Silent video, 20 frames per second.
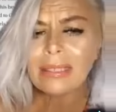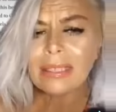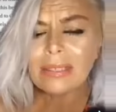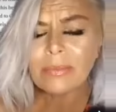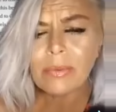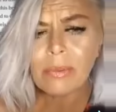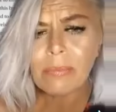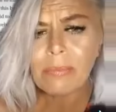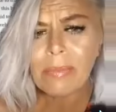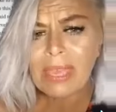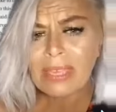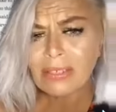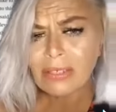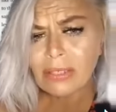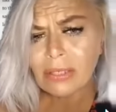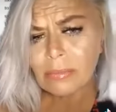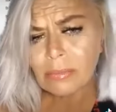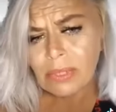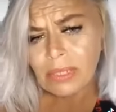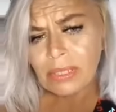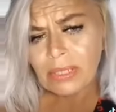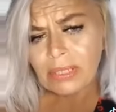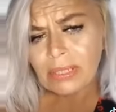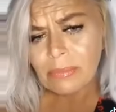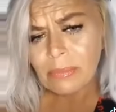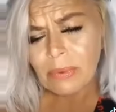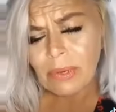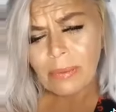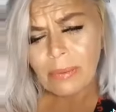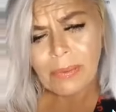well, imagine the police
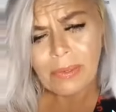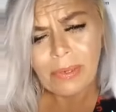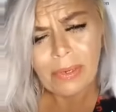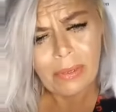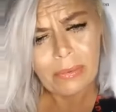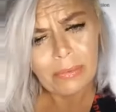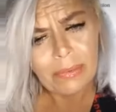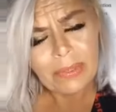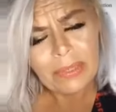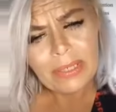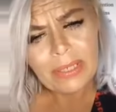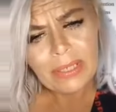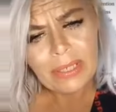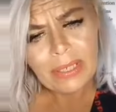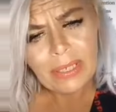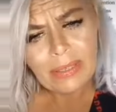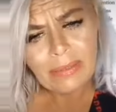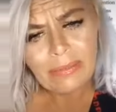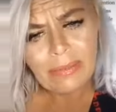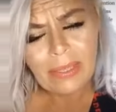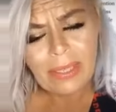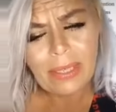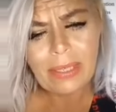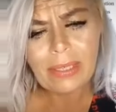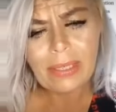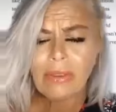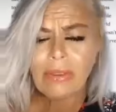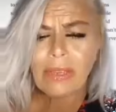department not receiving